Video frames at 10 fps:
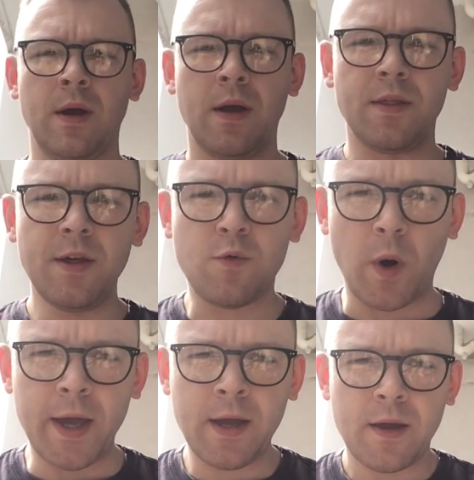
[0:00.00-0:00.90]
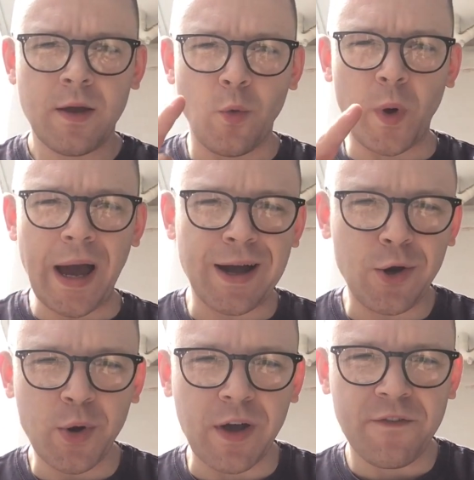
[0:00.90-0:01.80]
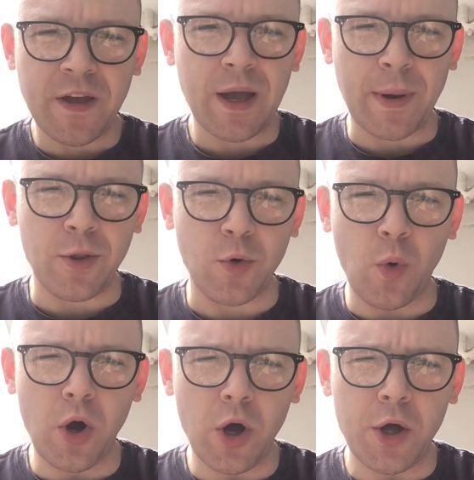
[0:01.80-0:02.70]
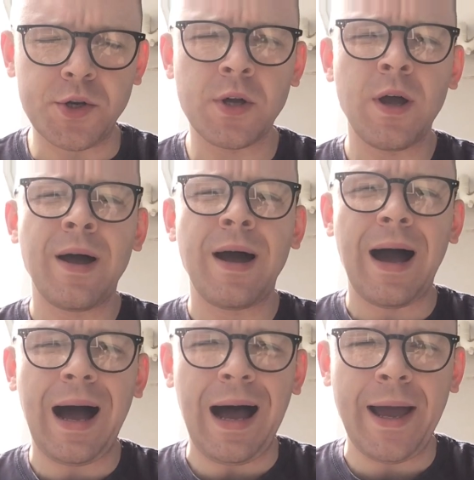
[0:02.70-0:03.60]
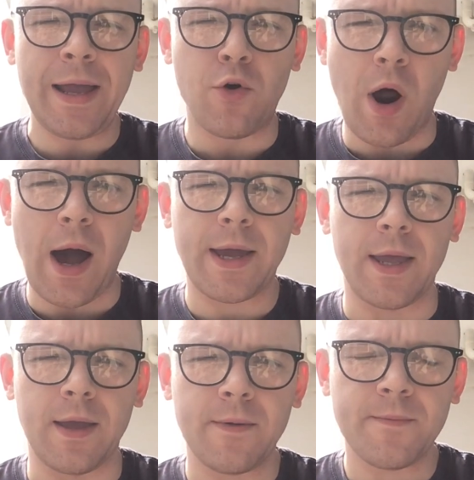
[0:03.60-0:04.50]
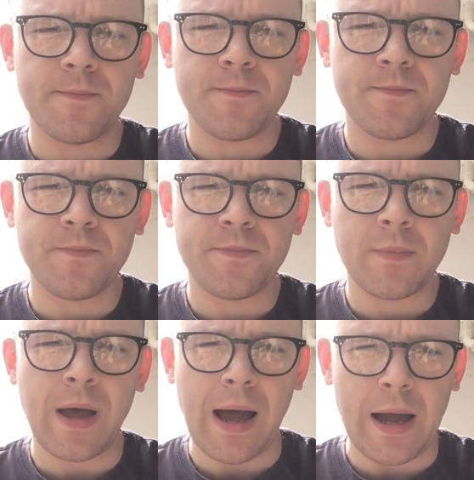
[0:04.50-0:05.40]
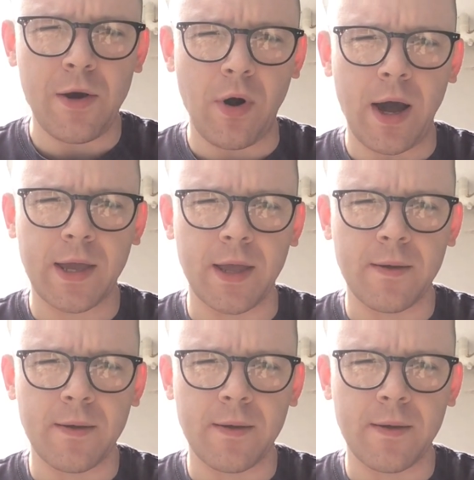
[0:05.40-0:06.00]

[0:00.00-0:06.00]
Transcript: This week we are going to think about the word hierarchy. Hierarchy.